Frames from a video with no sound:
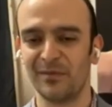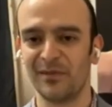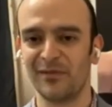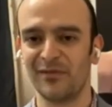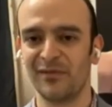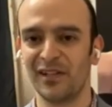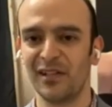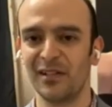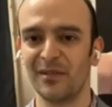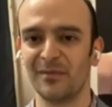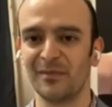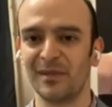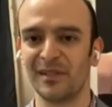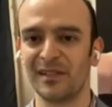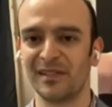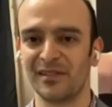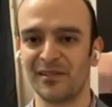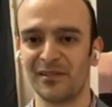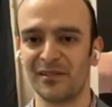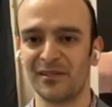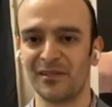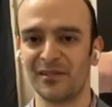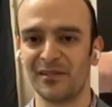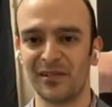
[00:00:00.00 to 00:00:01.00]
development is
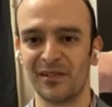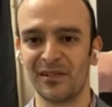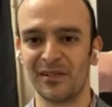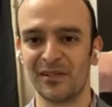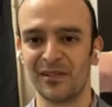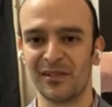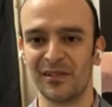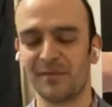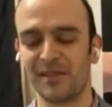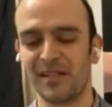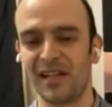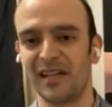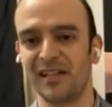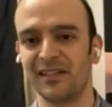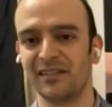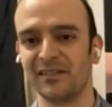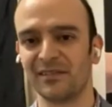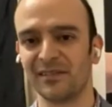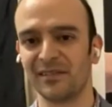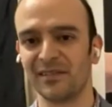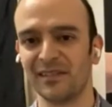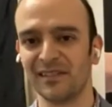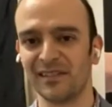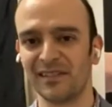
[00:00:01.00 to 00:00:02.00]
you can custom
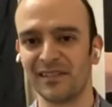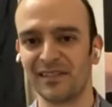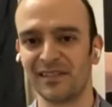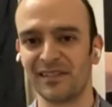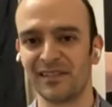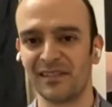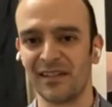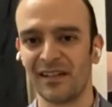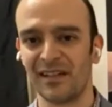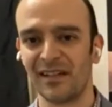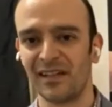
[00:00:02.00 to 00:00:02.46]
tailor this